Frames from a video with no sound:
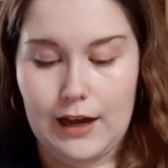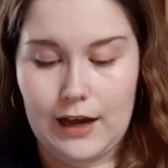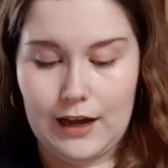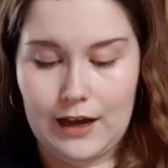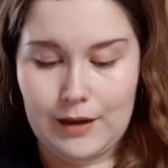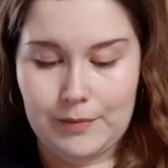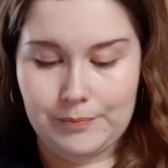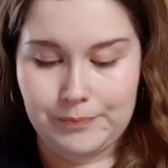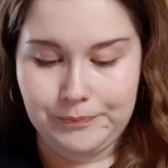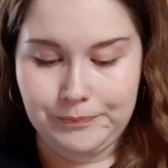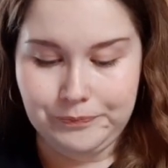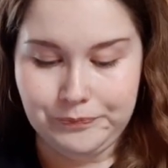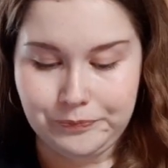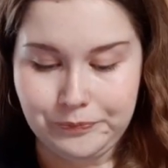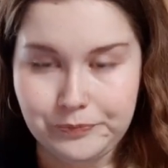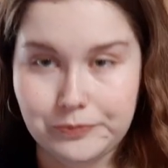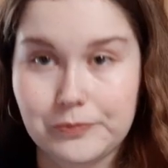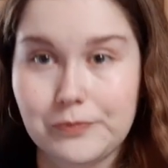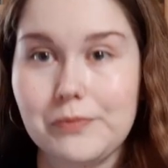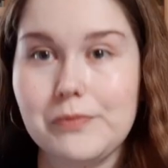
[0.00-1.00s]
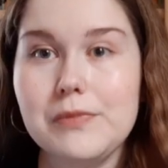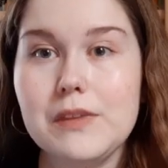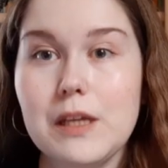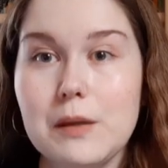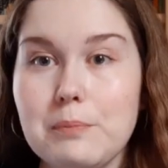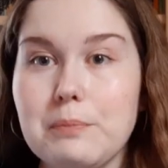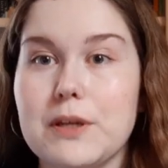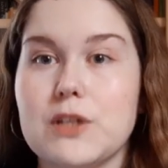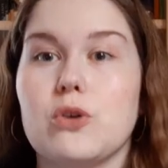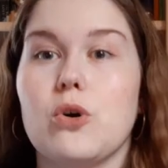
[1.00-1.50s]
Um,
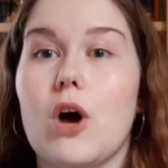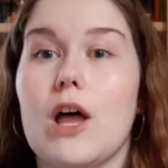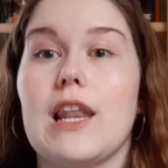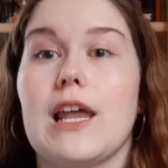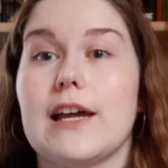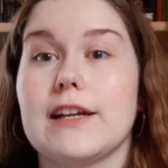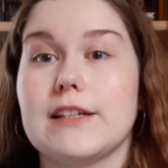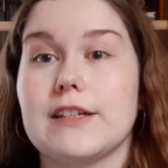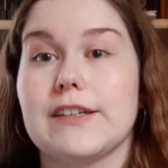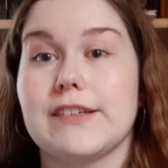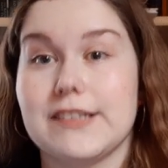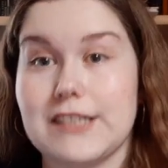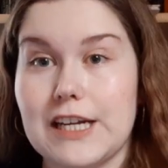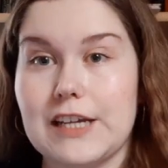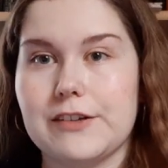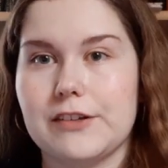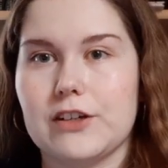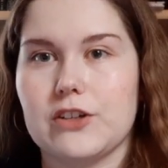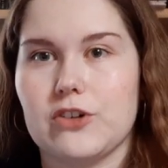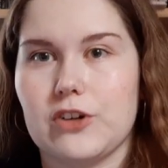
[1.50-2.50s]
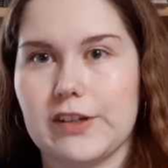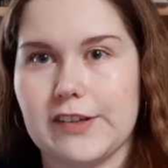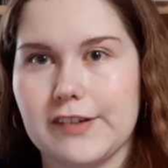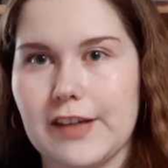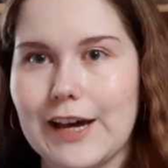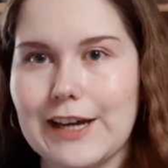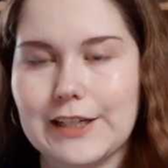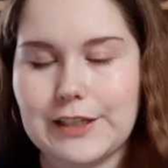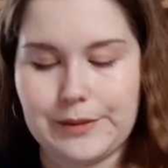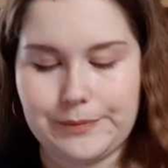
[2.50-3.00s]
but Korlat stays at her
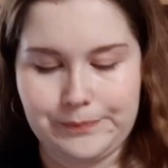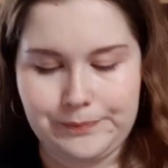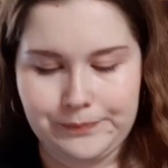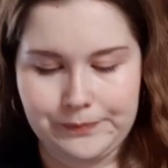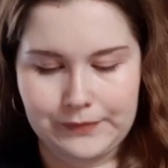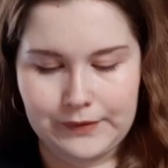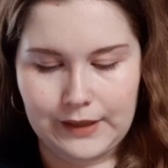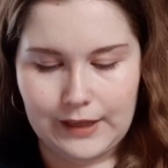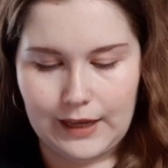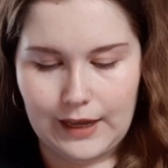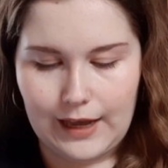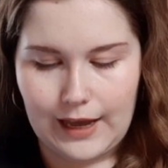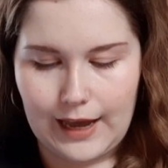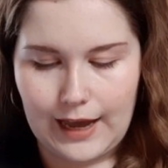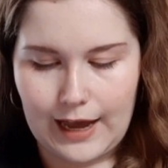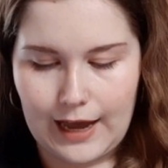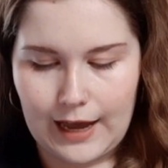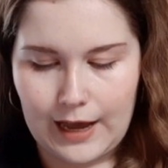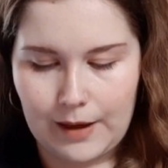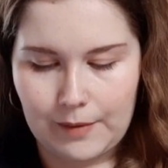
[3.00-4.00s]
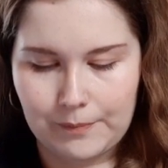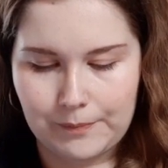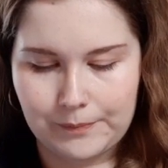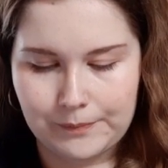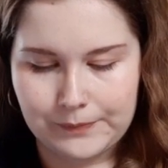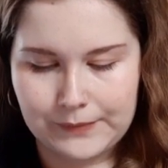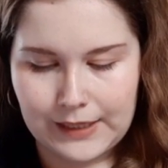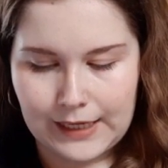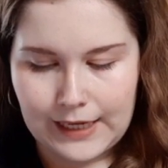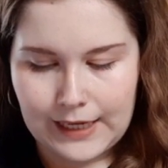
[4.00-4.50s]
side.
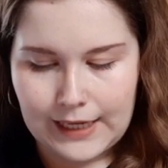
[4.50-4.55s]
Um,